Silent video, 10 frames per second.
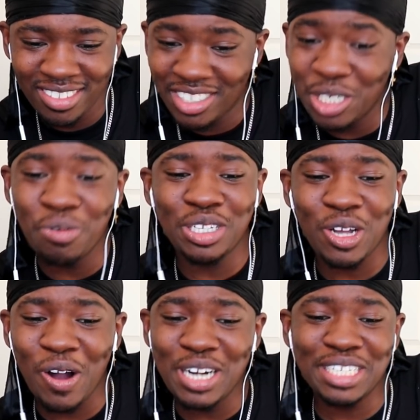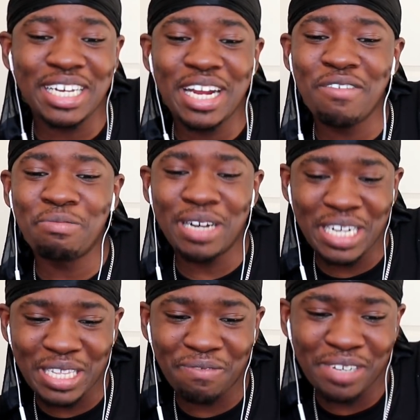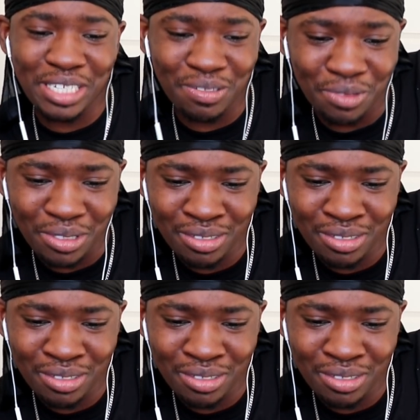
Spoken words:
She went the hardest at everybody at the festival.